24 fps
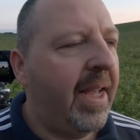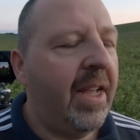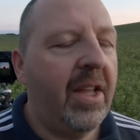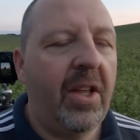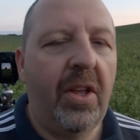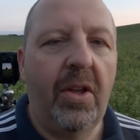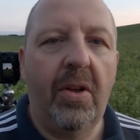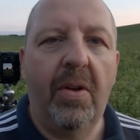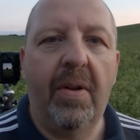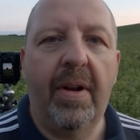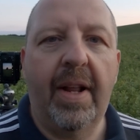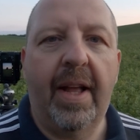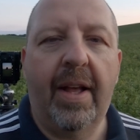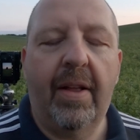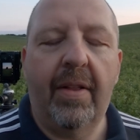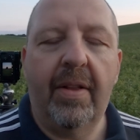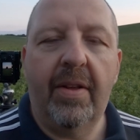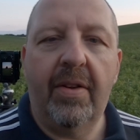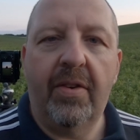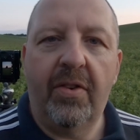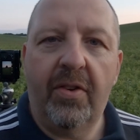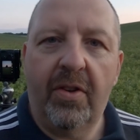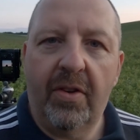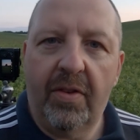hue now
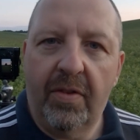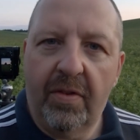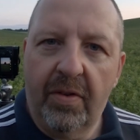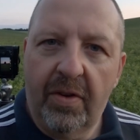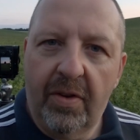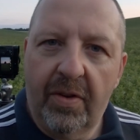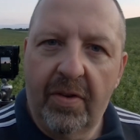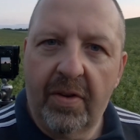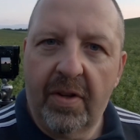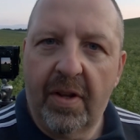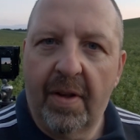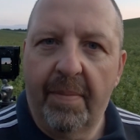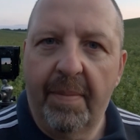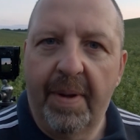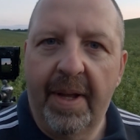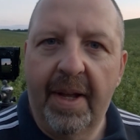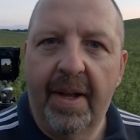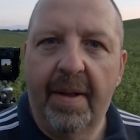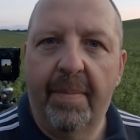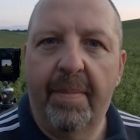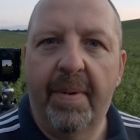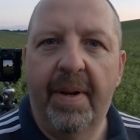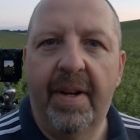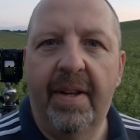that's just
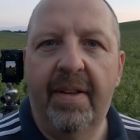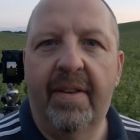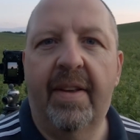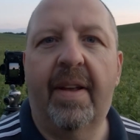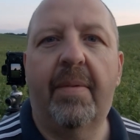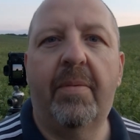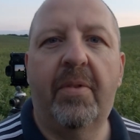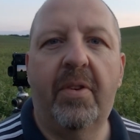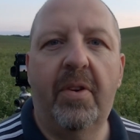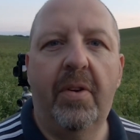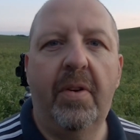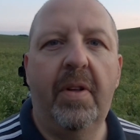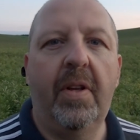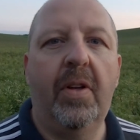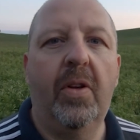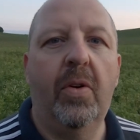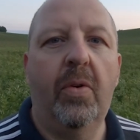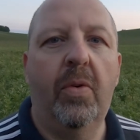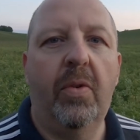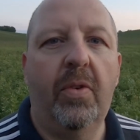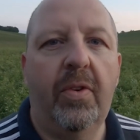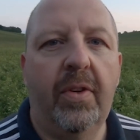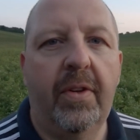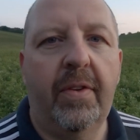coming up, and it's absolutely
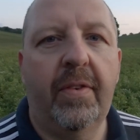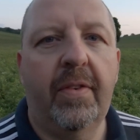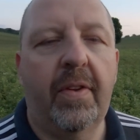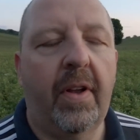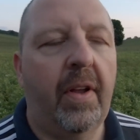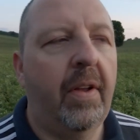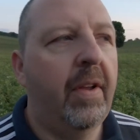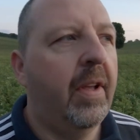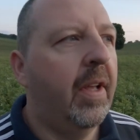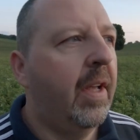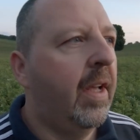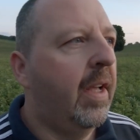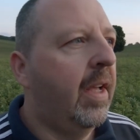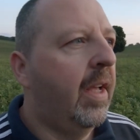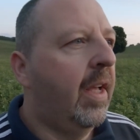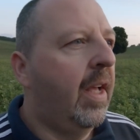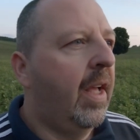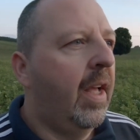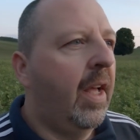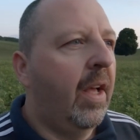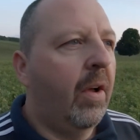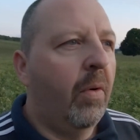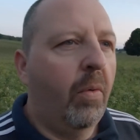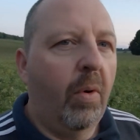gorgeous. So
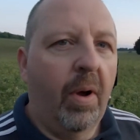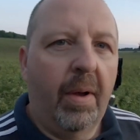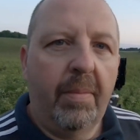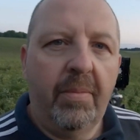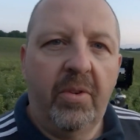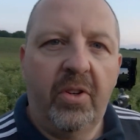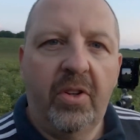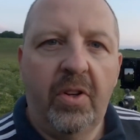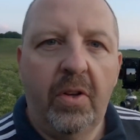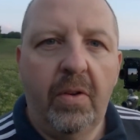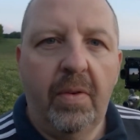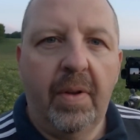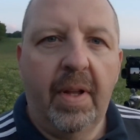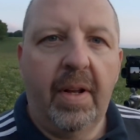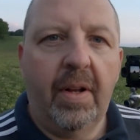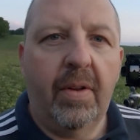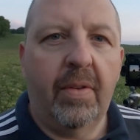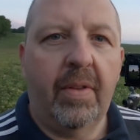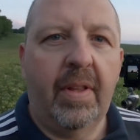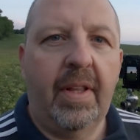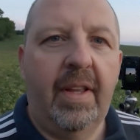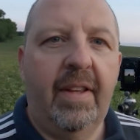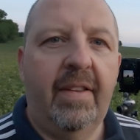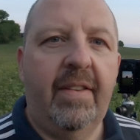what I'm shooting
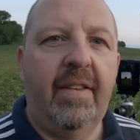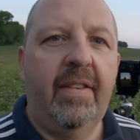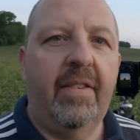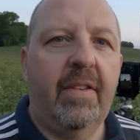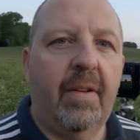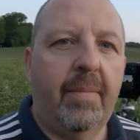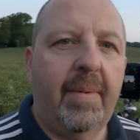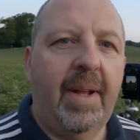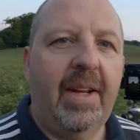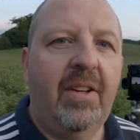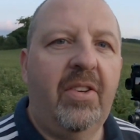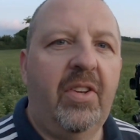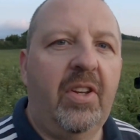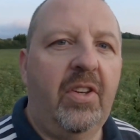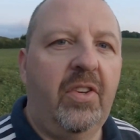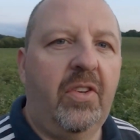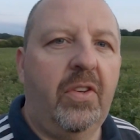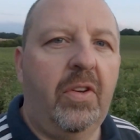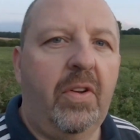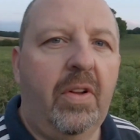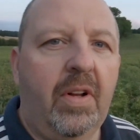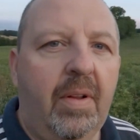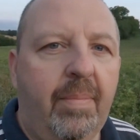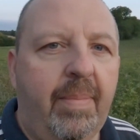on this is I'm actually
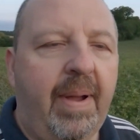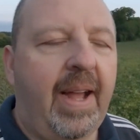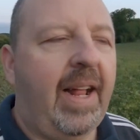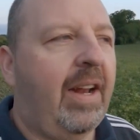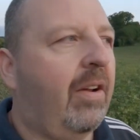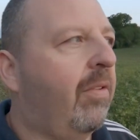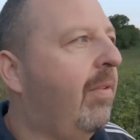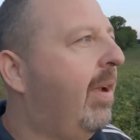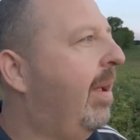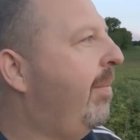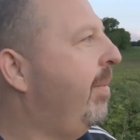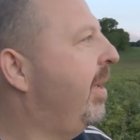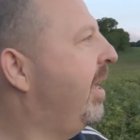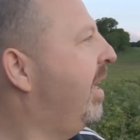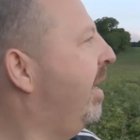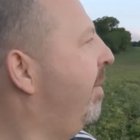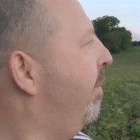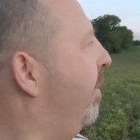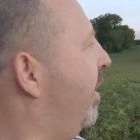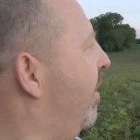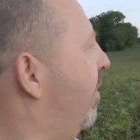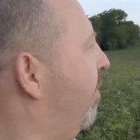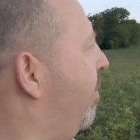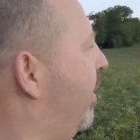shooting a panoramic
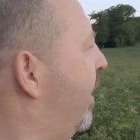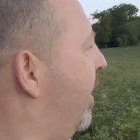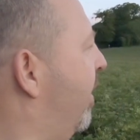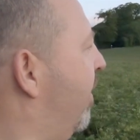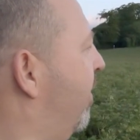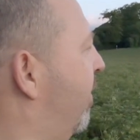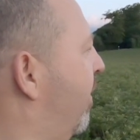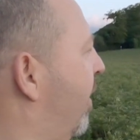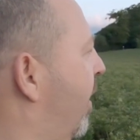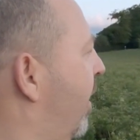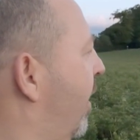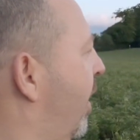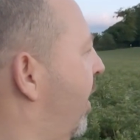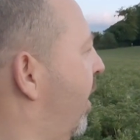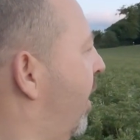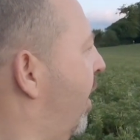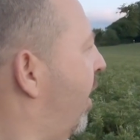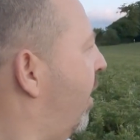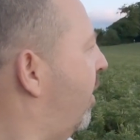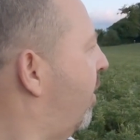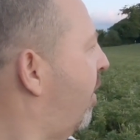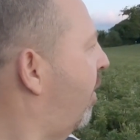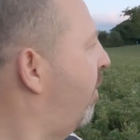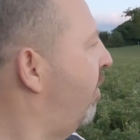image, because
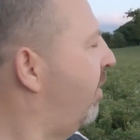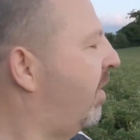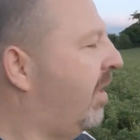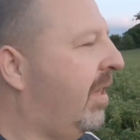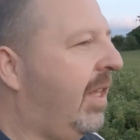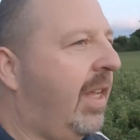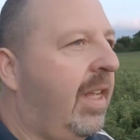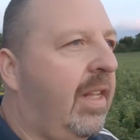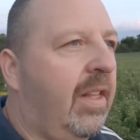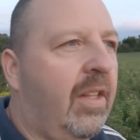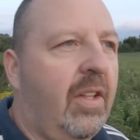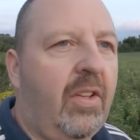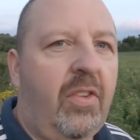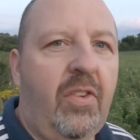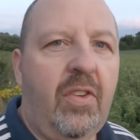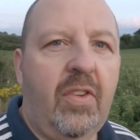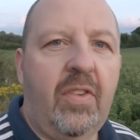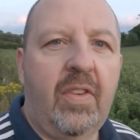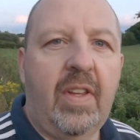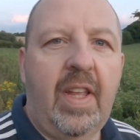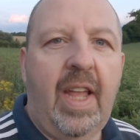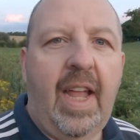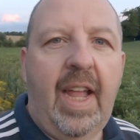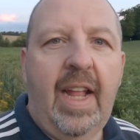I don't think that
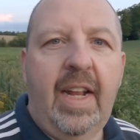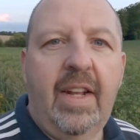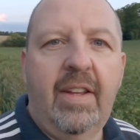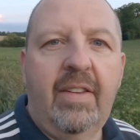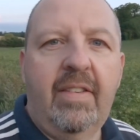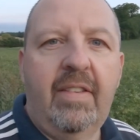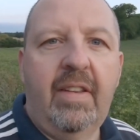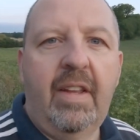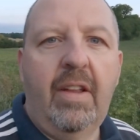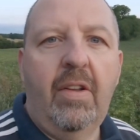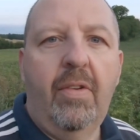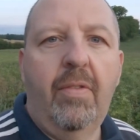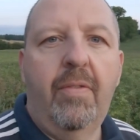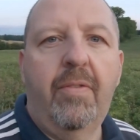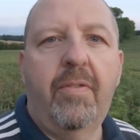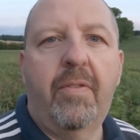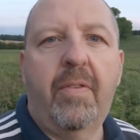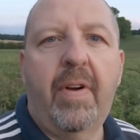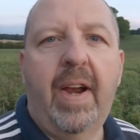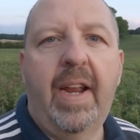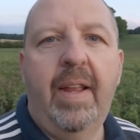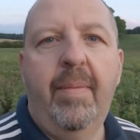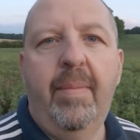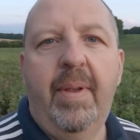just getting a single
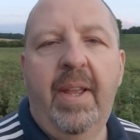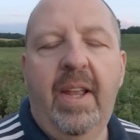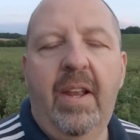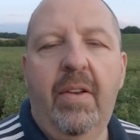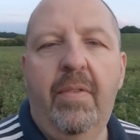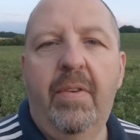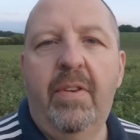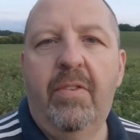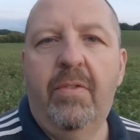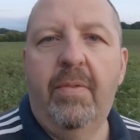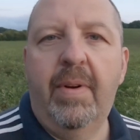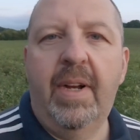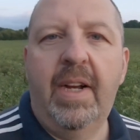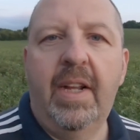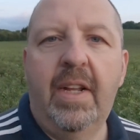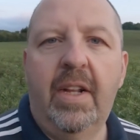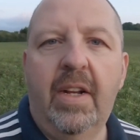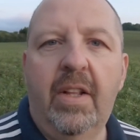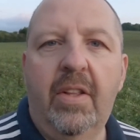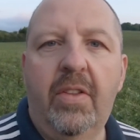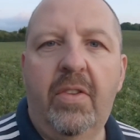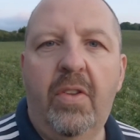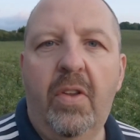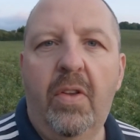frame here is really
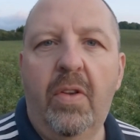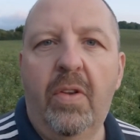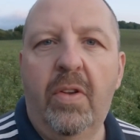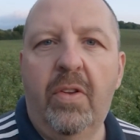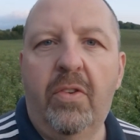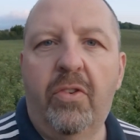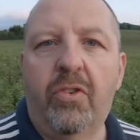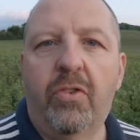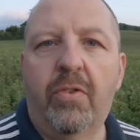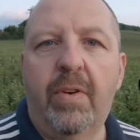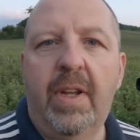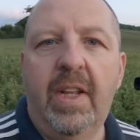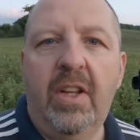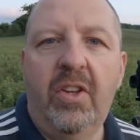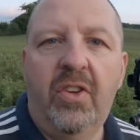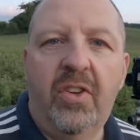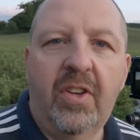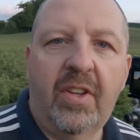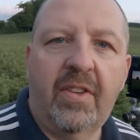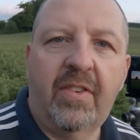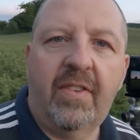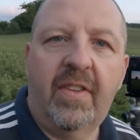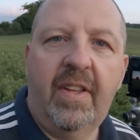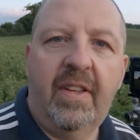going to do the tree
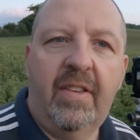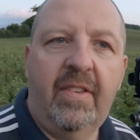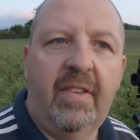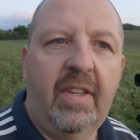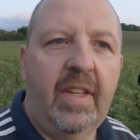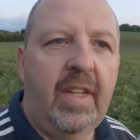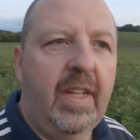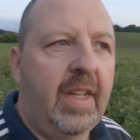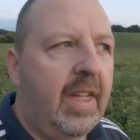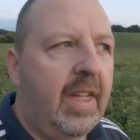justice.